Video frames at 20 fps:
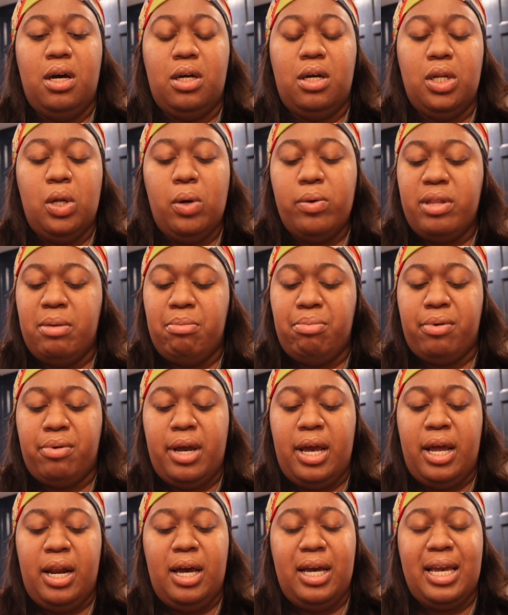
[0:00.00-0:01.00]
clothing
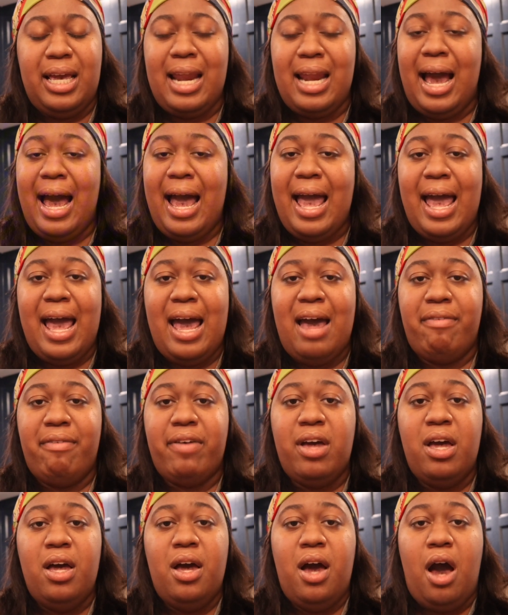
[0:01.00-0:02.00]
brand, again, I
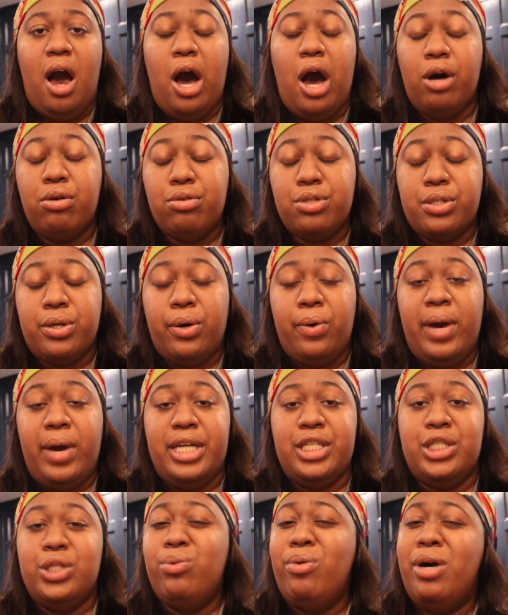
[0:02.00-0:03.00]
have also
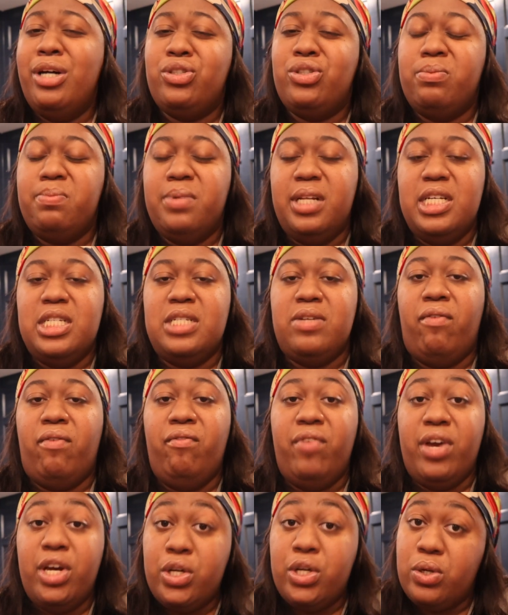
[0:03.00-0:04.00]
a
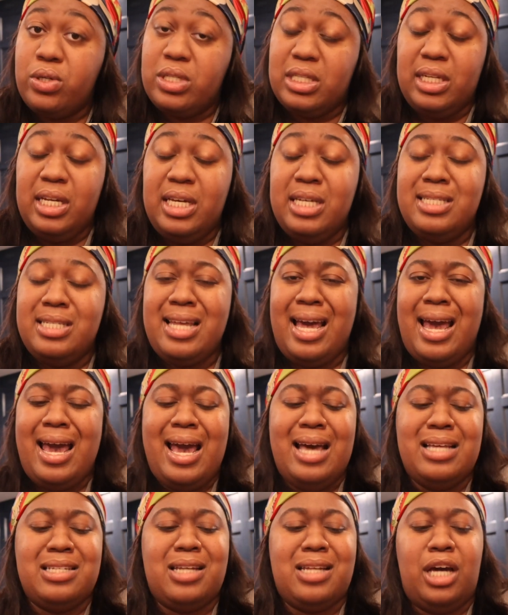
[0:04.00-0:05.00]
200+ vendors list that
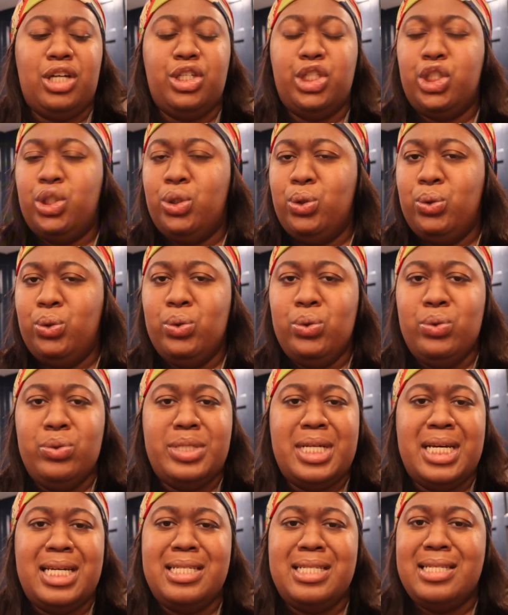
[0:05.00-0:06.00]
has like
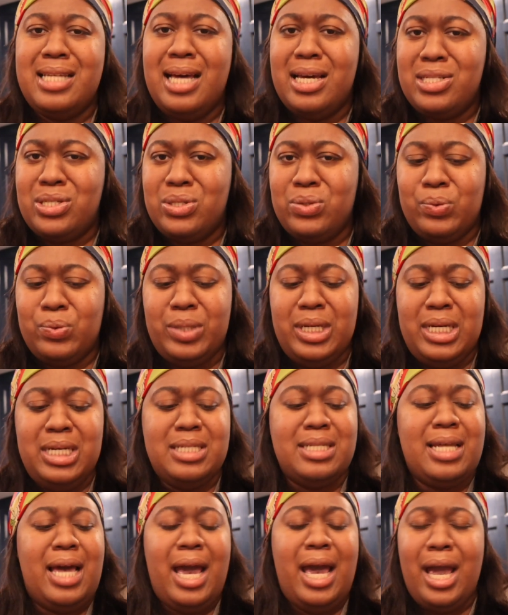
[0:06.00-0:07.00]
shoes,
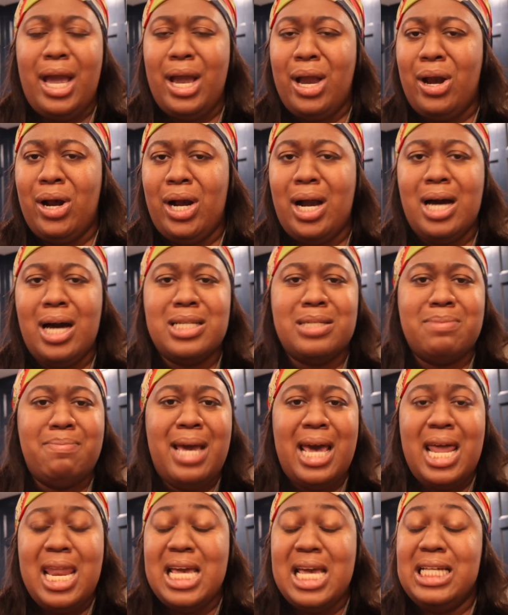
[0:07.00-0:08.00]
accessories, hair,
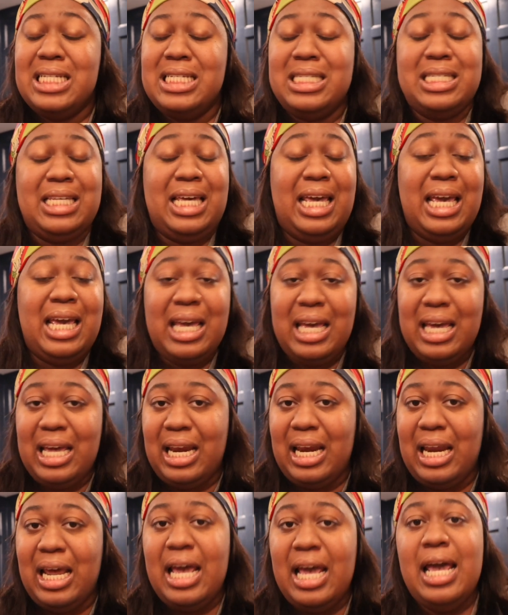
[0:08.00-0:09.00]
cosmetics,
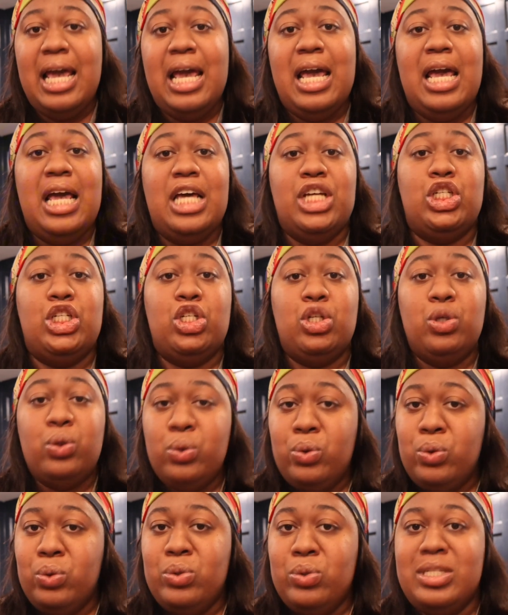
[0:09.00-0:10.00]
skin,
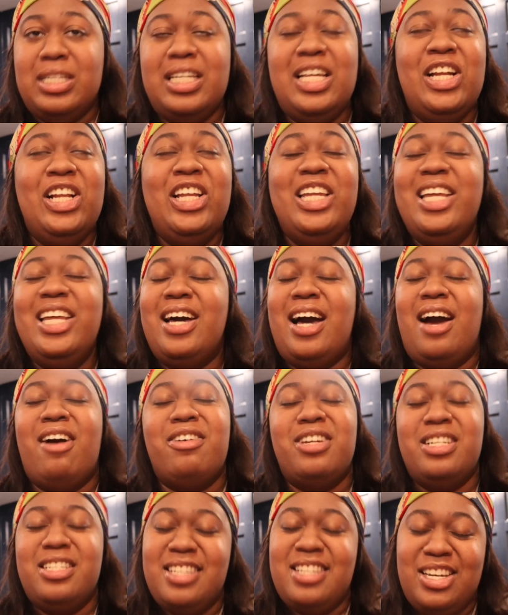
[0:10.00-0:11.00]
shoes. I
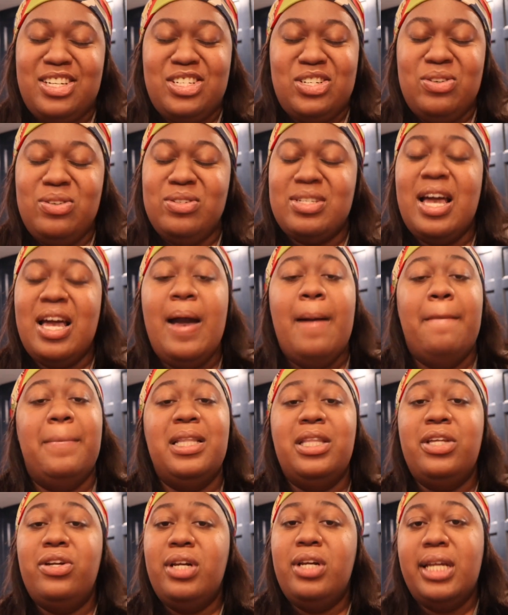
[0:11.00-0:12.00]
already said shoes,
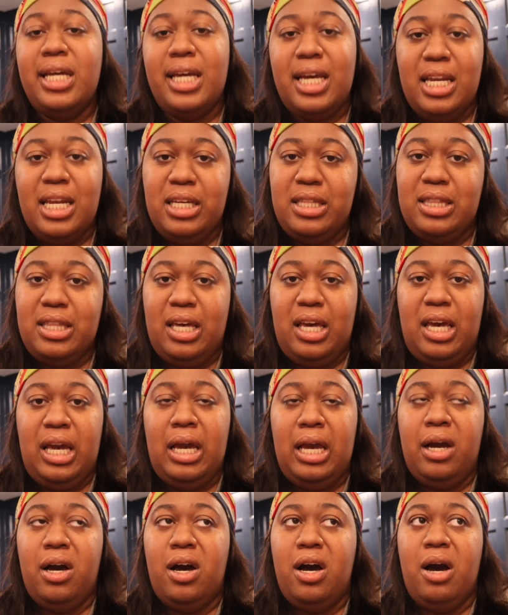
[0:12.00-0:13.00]
but literally
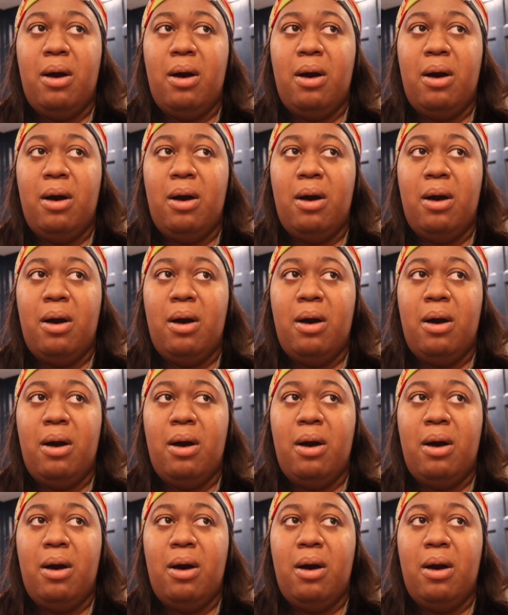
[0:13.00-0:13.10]
anything.